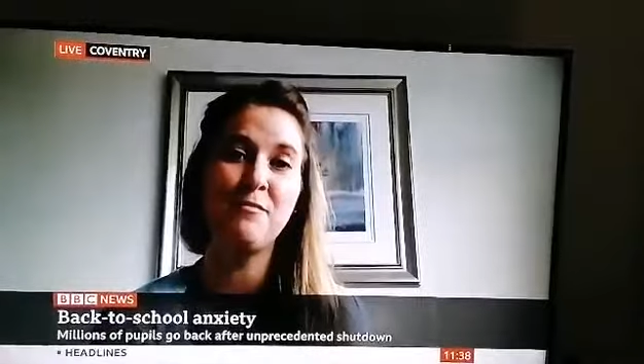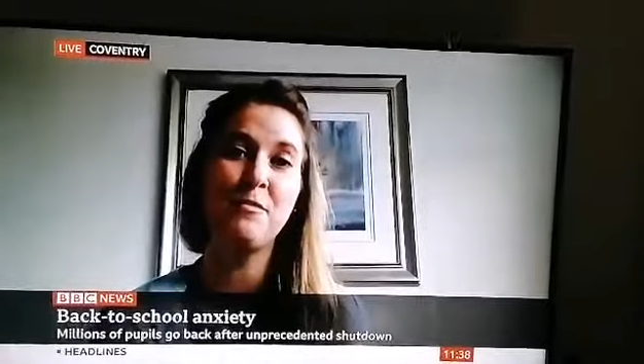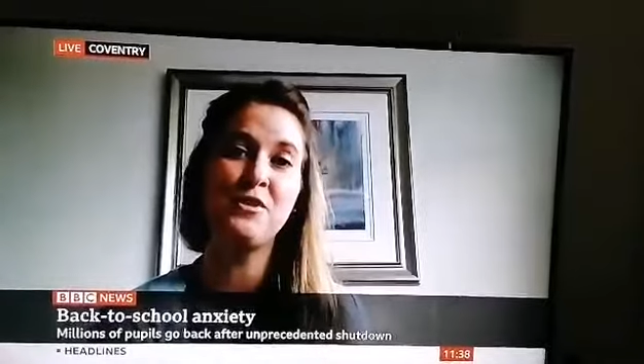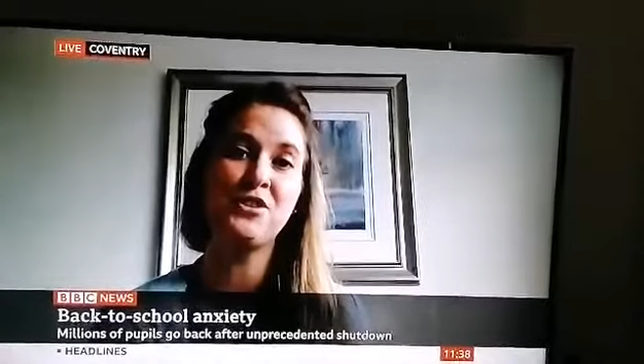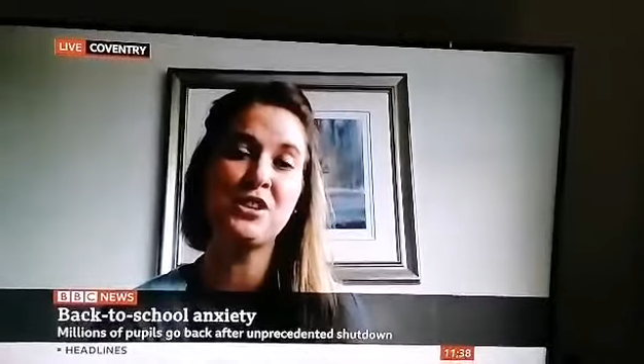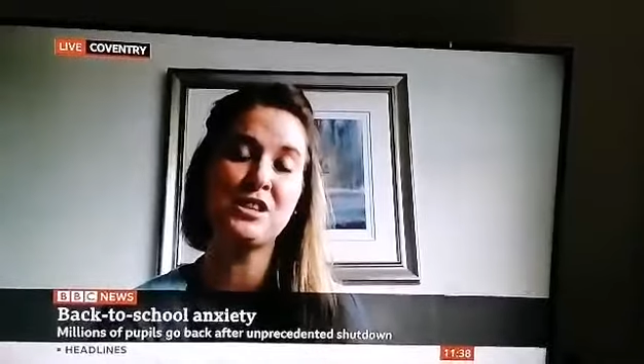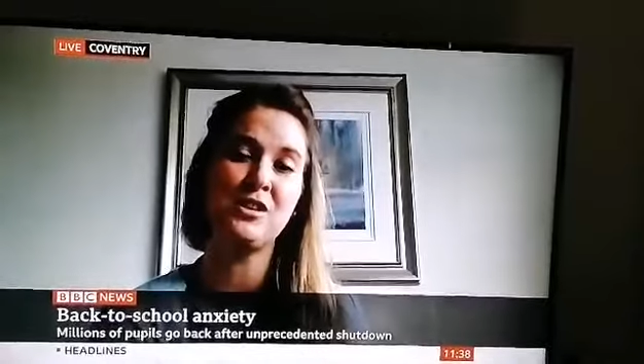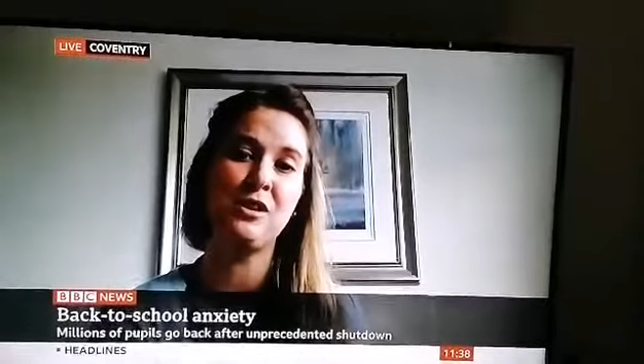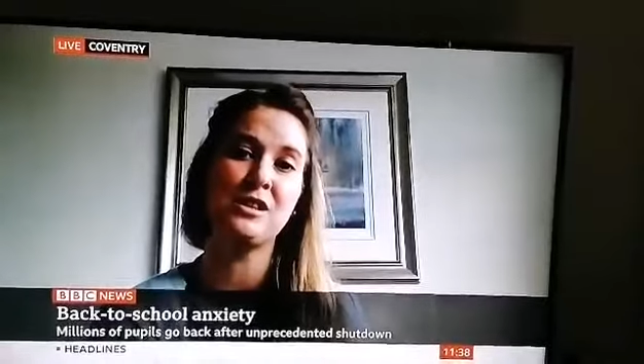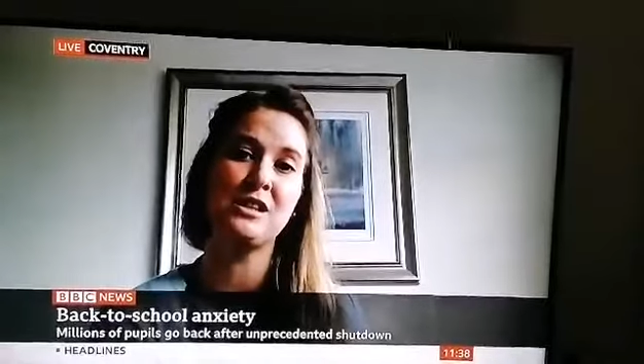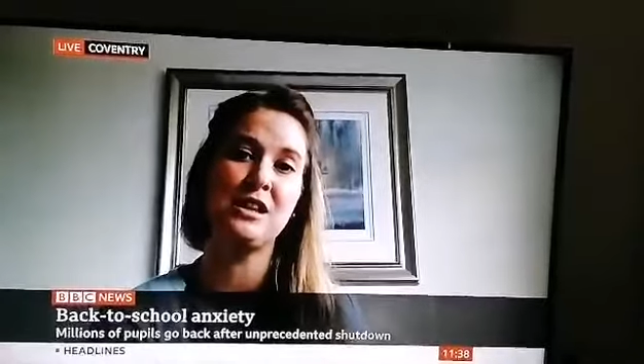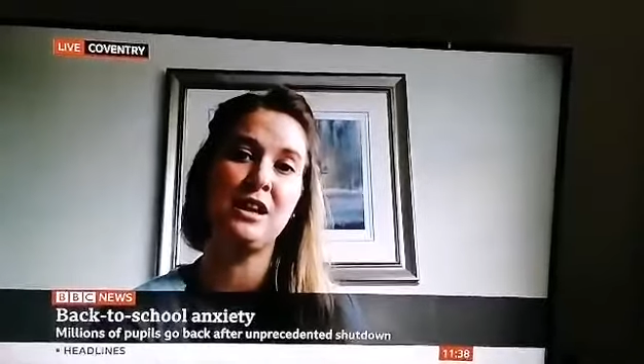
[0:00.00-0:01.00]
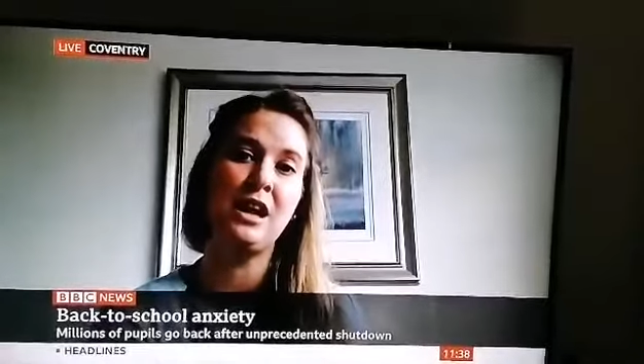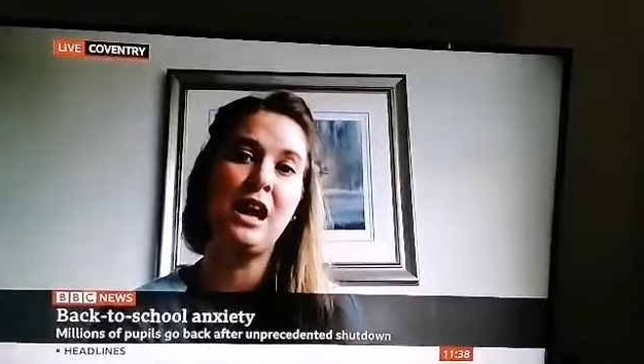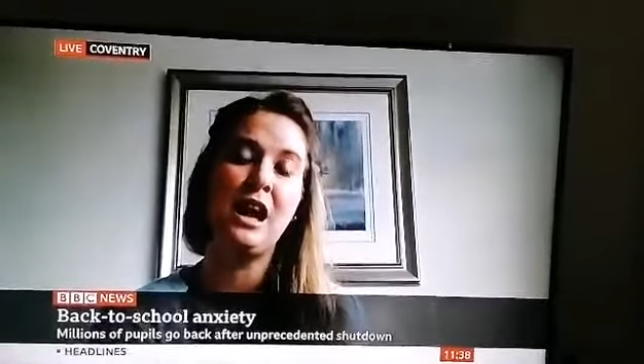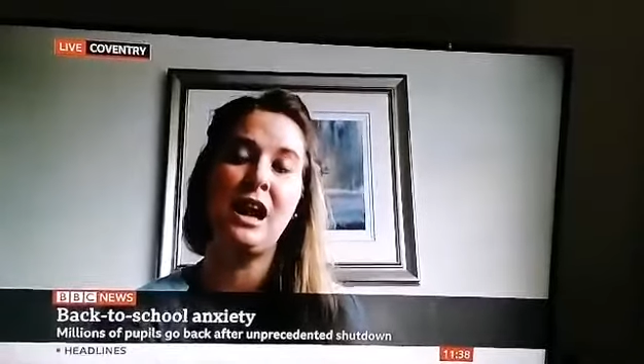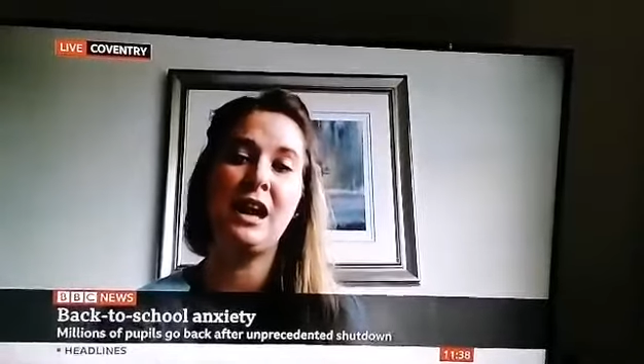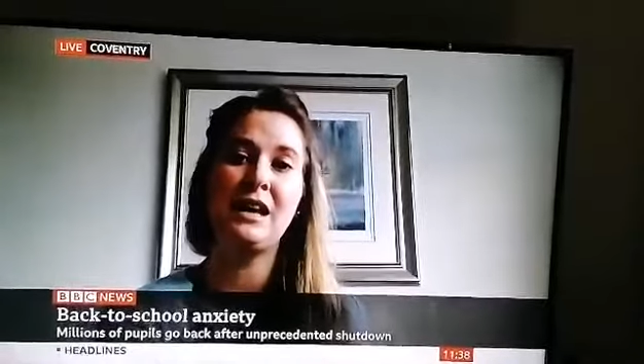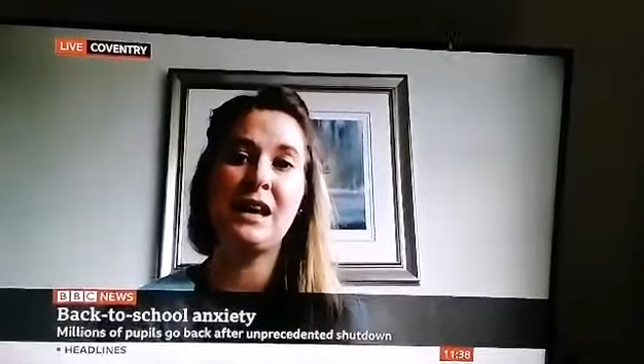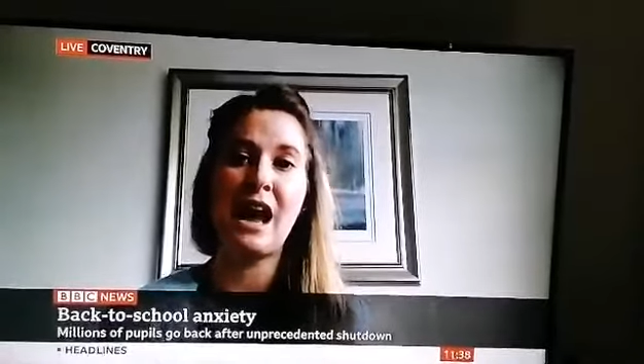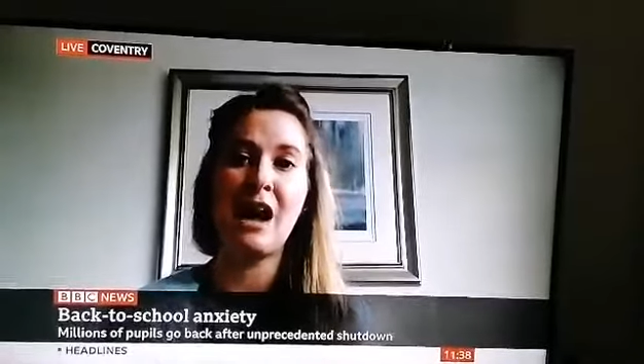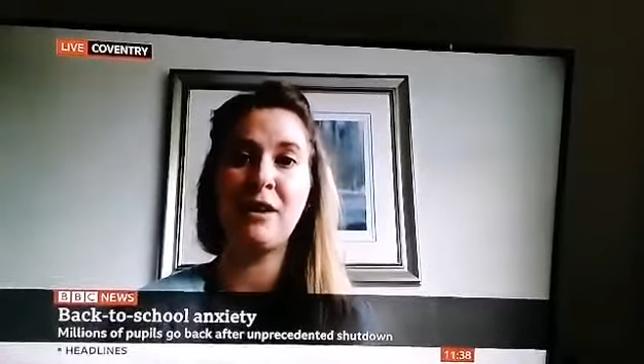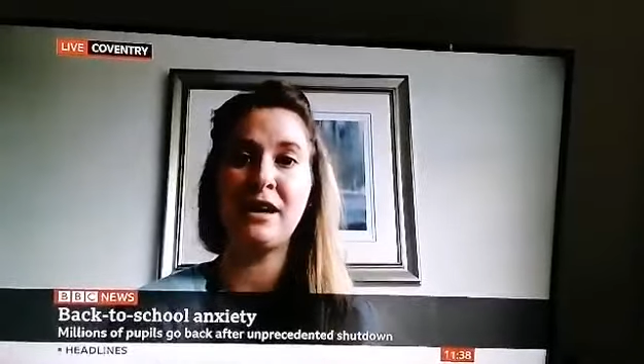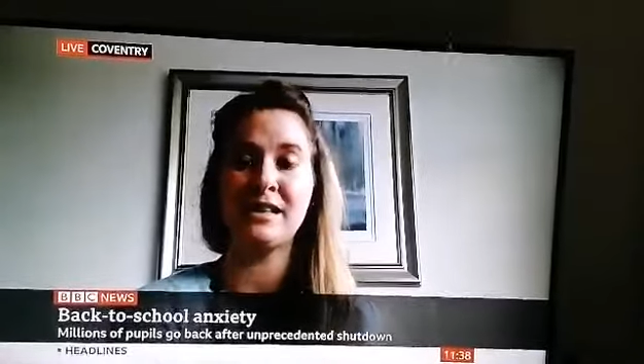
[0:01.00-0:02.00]
We've just got to
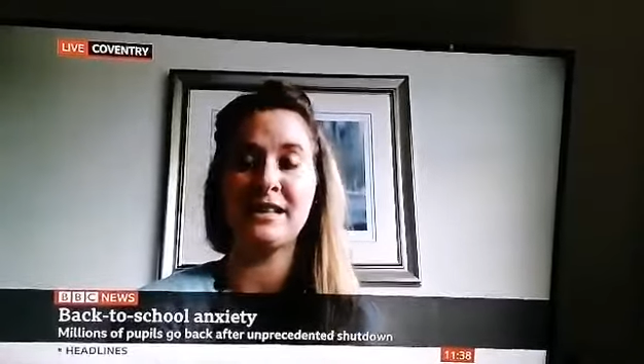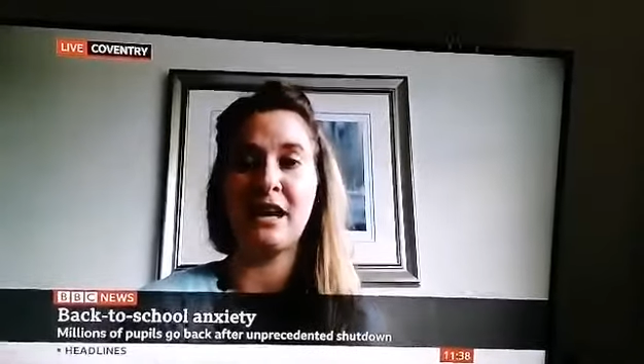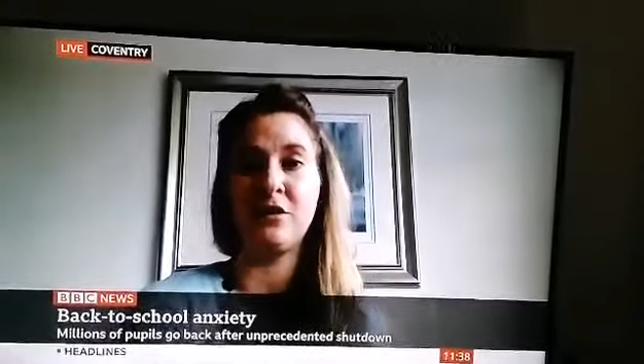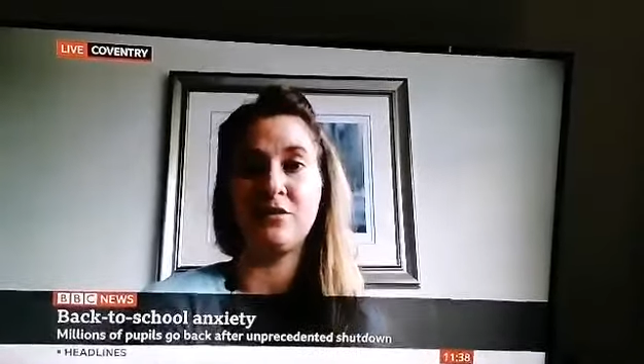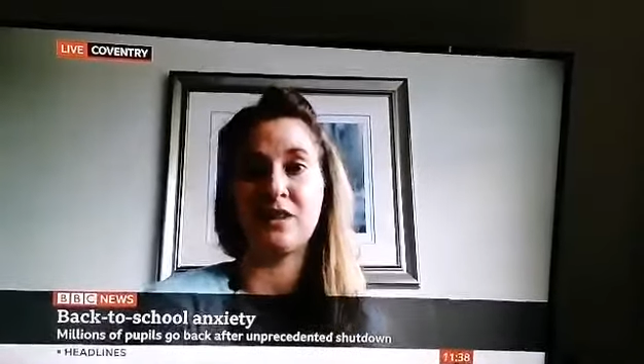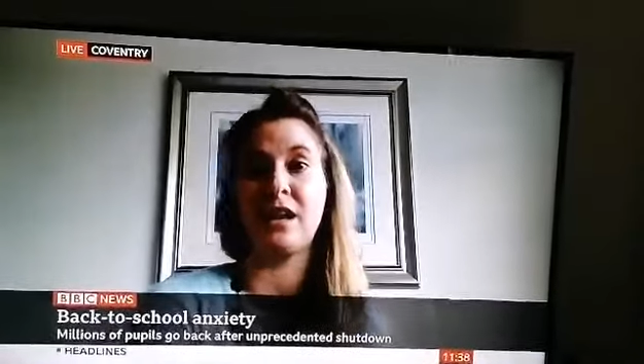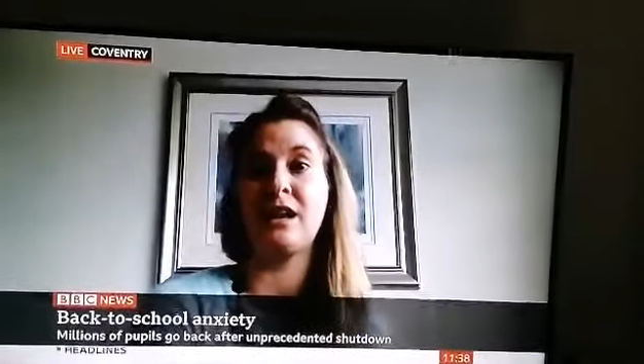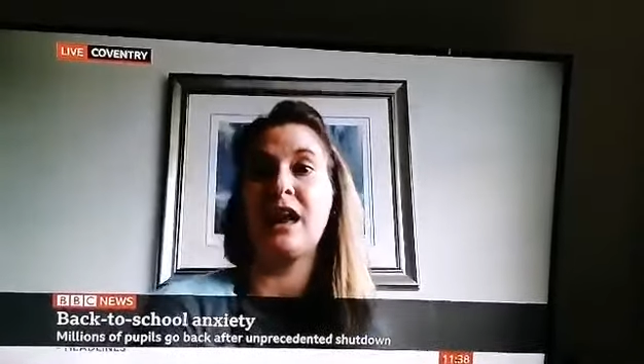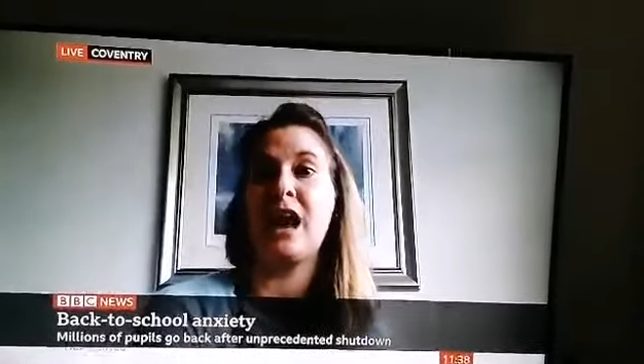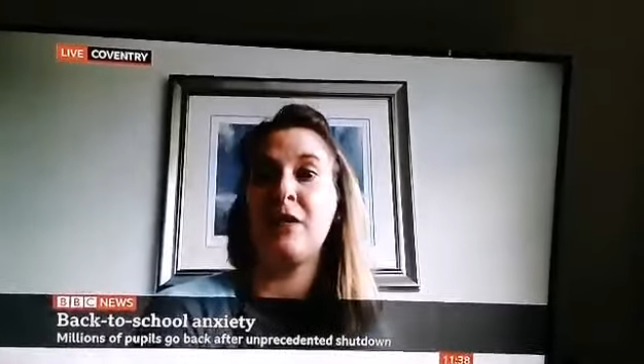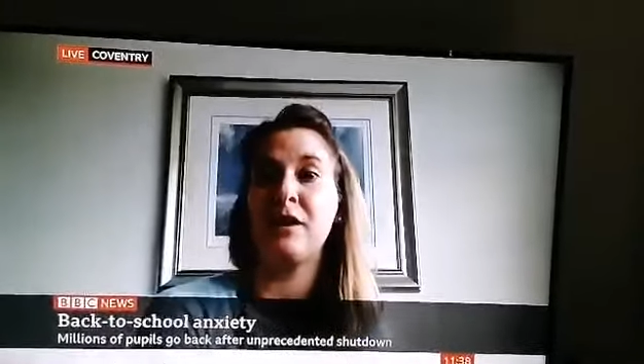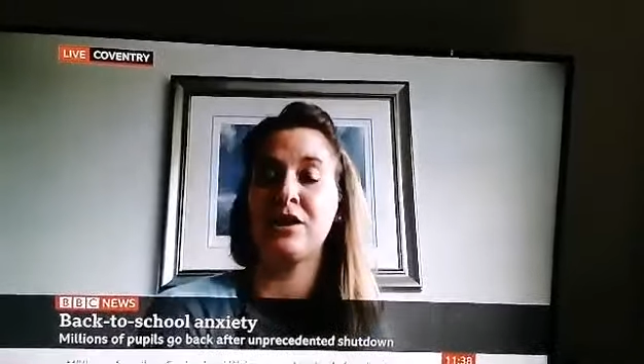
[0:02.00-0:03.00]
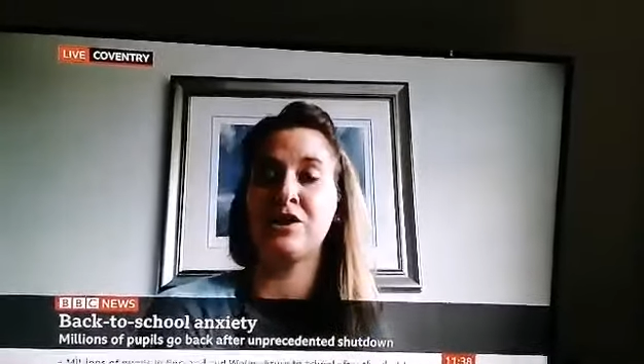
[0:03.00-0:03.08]
allow ourselves and allow